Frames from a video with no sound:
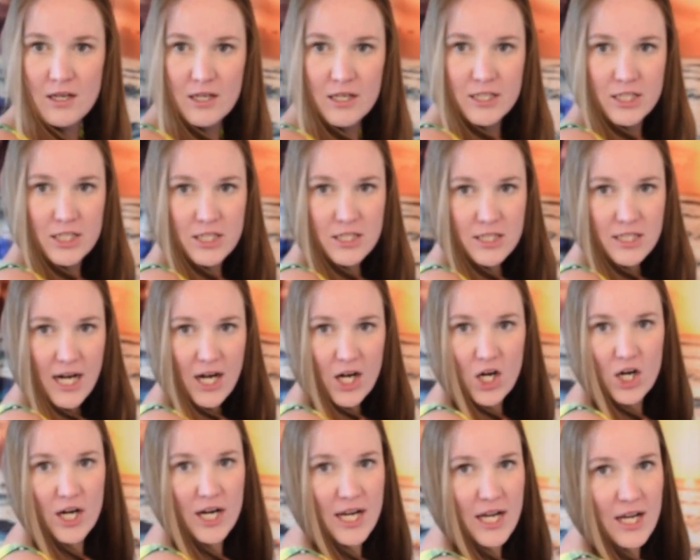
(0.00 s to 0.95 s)

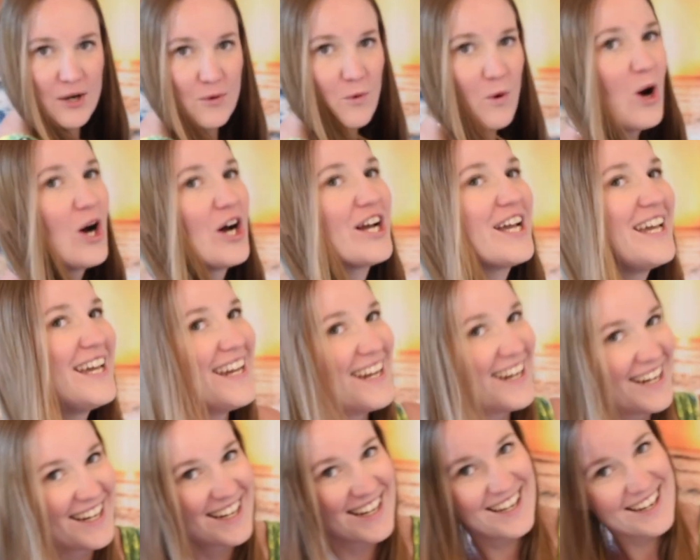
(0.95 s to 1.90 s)
staring and
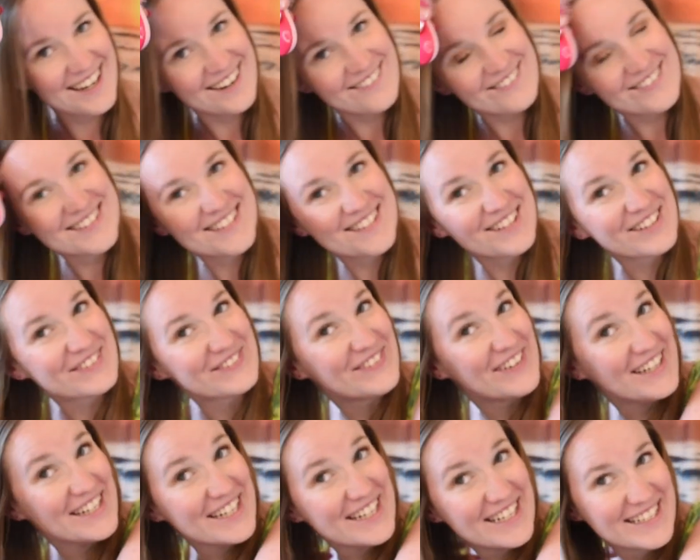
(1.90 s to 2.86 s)
walking, and it was the
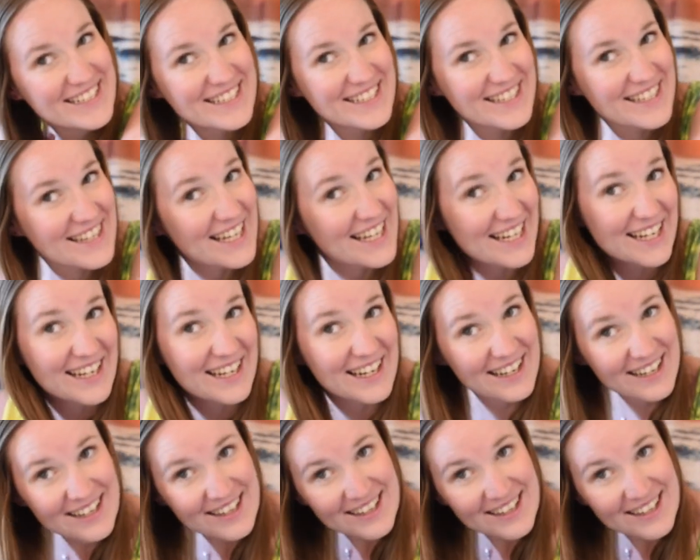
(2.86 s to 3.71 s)
funniest thing.